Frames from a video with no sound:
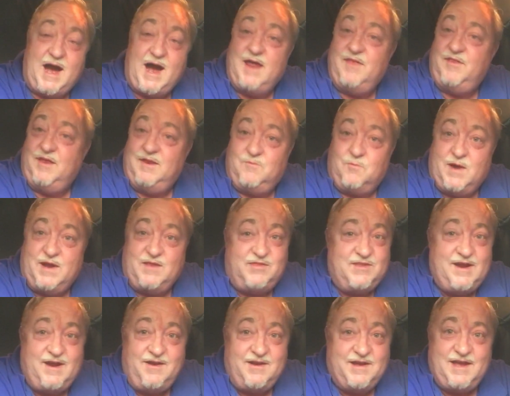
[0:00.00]
I think right
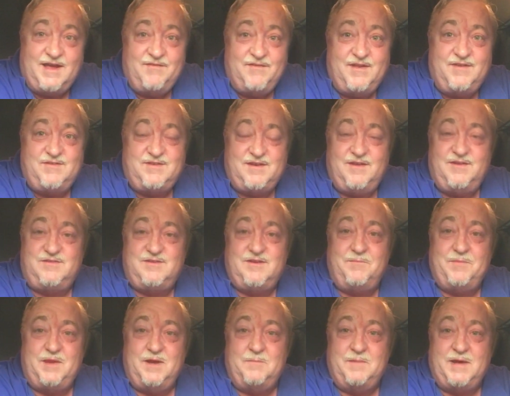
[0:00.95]
there, again, that says
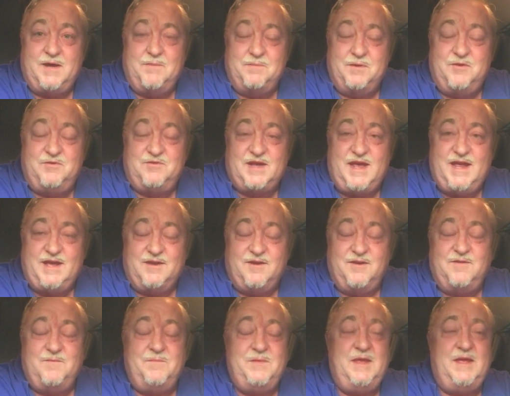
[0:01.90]
something about Blue
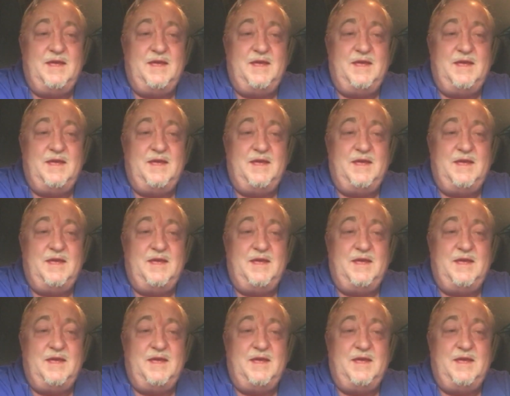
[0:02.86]
Tiger,